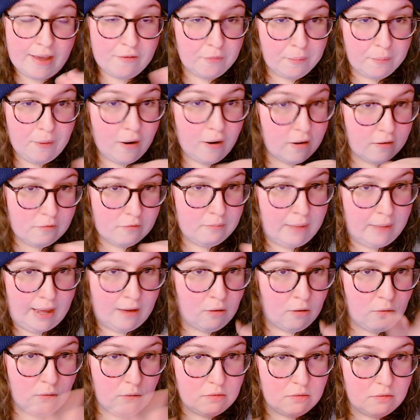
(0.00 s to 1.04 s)
part of my
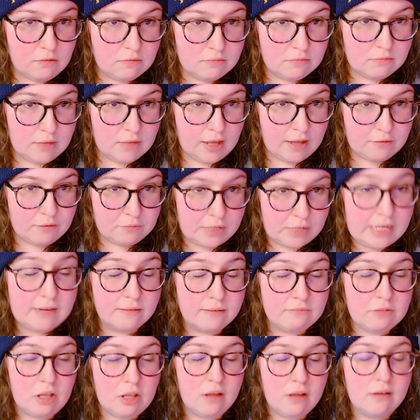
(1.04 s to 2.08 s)
whole reading
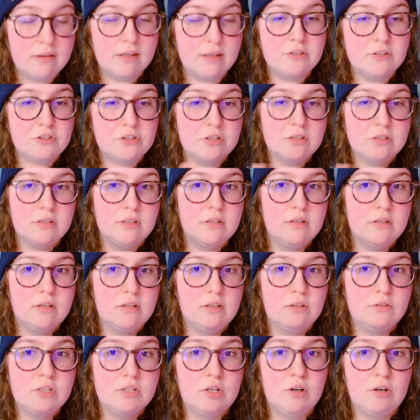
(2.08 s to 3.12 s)
blog is just it
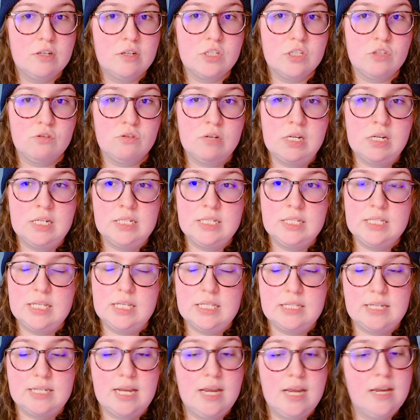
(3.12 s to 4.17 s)
goes across the screen. It says
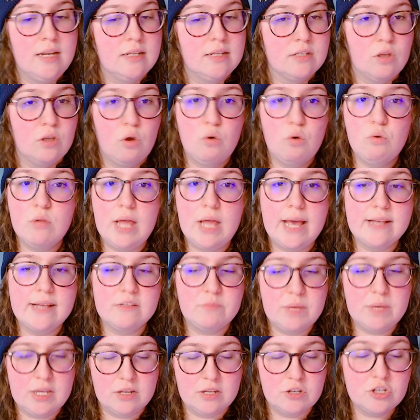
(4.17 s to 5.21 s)
Dane is a whole ass
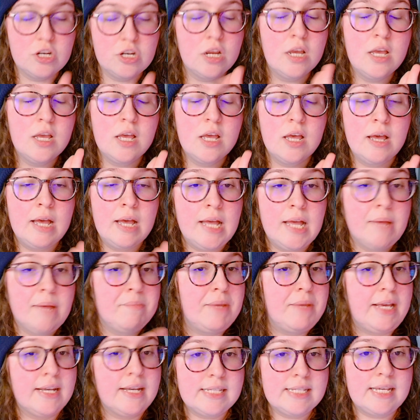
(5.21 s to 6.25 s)
bitch
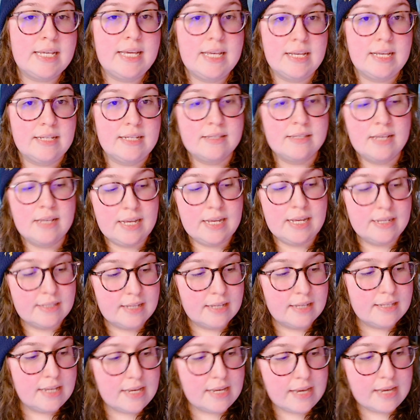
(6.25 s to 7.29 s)
because he is. He
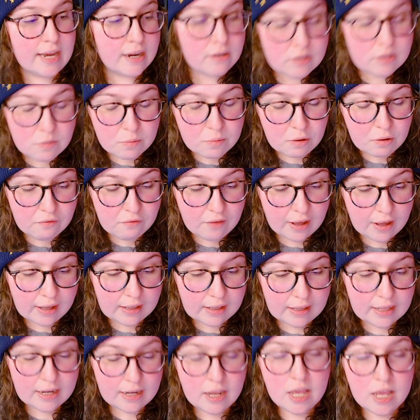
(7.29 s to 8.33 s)
says he cares about
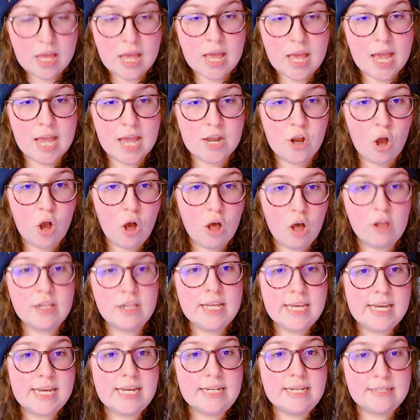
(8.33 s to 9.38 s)
Violet, and all
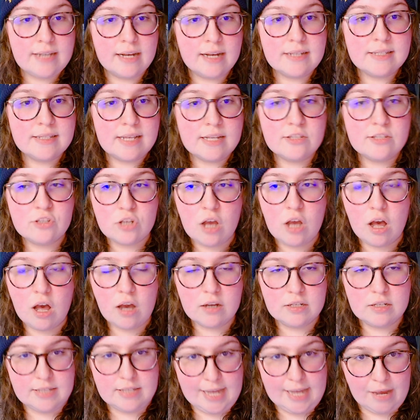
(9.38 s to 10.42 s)
he does is
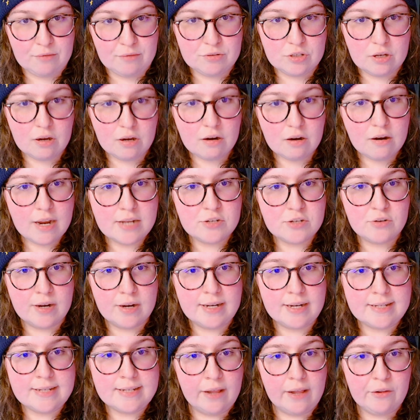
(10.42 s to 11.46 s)
talk down to her and try
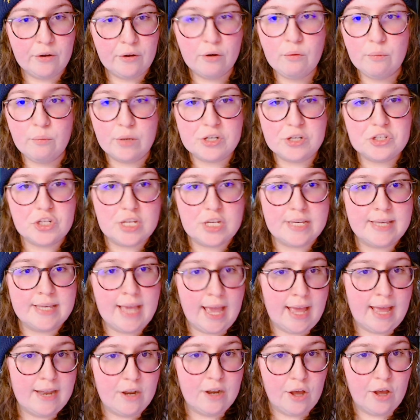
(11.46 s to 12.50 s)
to tell her what she
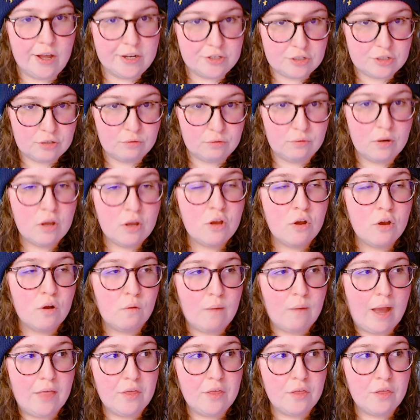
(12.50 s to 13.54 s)
cannot do,
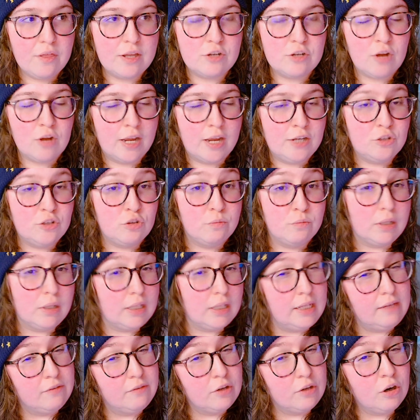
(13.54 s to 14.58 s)
rather than trying to
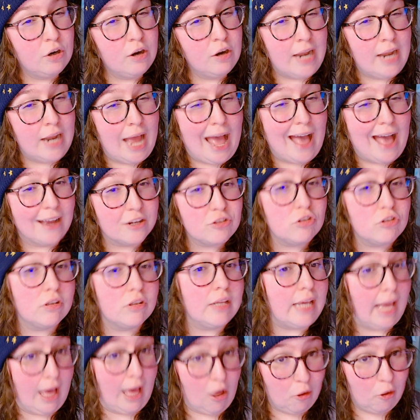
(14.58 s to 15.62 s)
believe in her and
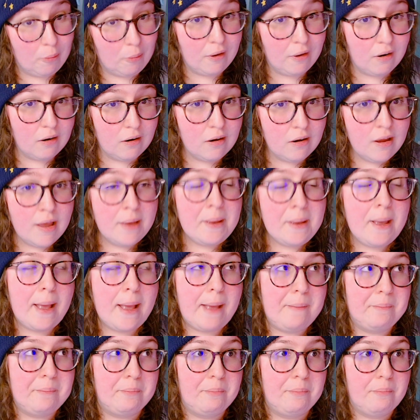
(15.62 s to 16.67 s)
actually help her
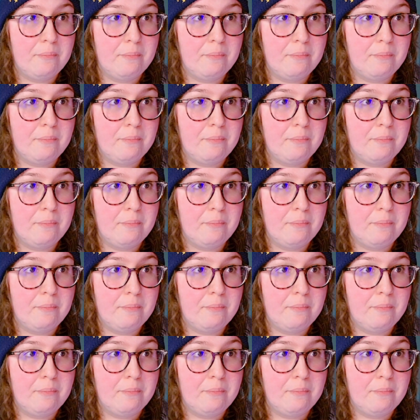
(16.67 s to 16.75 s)
and